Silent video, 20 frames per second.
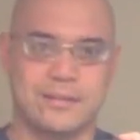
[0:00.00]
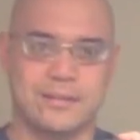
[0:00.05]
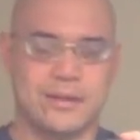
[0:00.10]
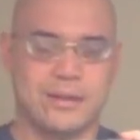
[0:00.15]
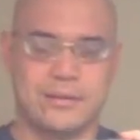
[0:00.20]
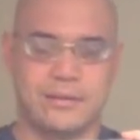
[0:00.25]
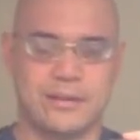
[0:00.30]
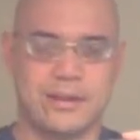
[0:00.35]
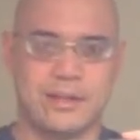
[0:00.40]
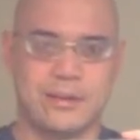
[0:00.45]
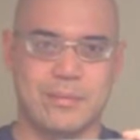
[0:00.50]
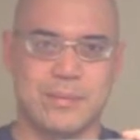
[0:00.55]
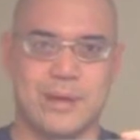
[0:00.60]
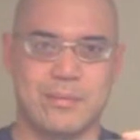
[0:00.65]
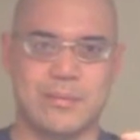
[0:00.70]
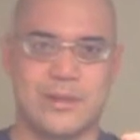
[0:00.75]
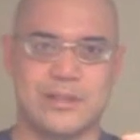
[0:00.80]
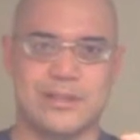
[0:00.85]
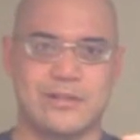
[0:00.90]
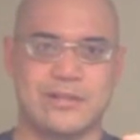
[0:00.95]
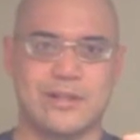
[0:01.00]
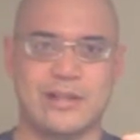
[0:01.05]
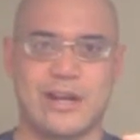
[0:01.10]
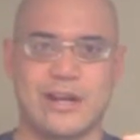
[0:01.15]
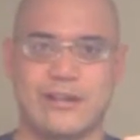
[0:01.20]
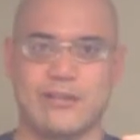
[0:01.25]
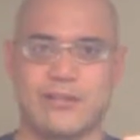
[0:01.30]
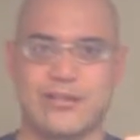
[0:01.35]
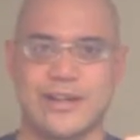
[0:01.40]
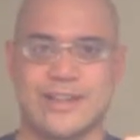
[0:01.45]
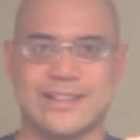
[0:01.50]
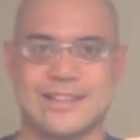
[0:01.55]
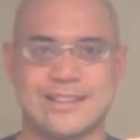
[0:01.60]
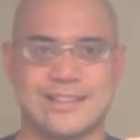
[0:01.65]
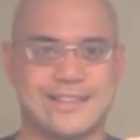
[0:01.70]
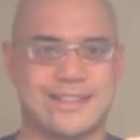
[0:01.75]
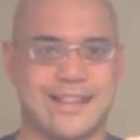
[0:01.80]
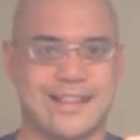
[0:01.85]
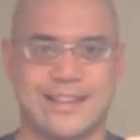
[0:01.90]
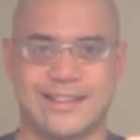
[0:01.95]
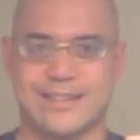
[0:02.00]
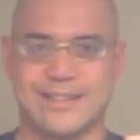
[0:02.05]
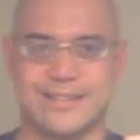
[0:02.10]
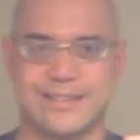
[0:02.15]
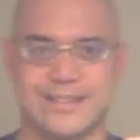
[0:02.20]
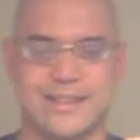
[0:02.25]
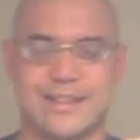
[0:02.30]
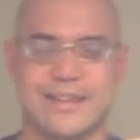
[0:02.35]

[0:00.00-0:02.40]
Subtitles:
I don't think it'll make much of a difference, like